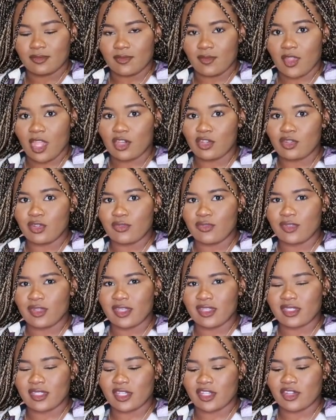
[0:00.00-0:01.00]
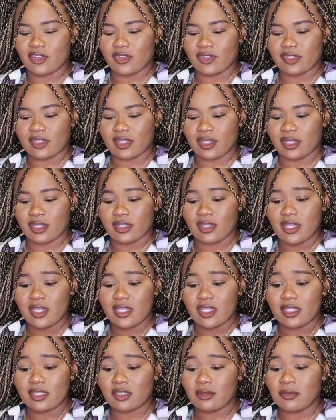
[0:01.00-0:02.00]
I don't know if you guys can hear outside.
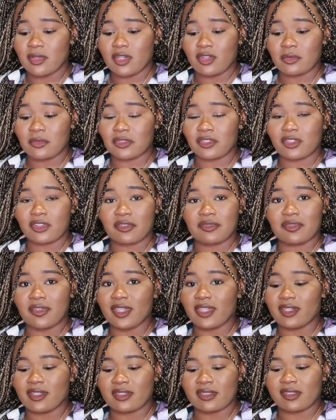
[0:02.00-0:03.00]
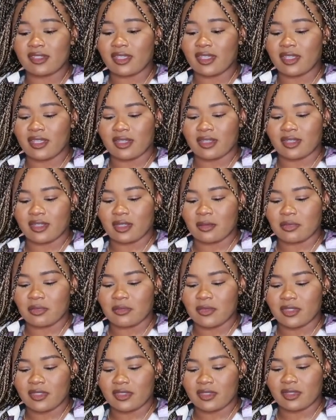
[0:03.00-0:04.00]
Somebody almost started fighting outside a couple
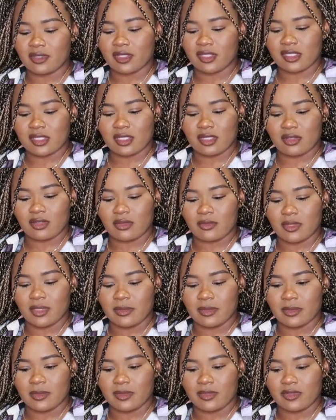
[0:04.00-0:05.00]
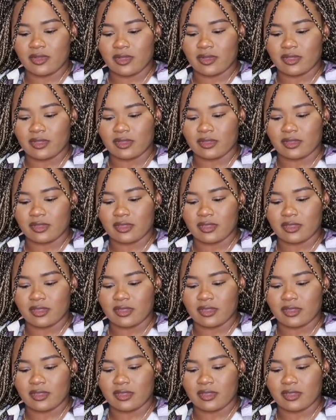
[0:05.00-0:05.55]
minutes ago. I said, oh baby, what's going on?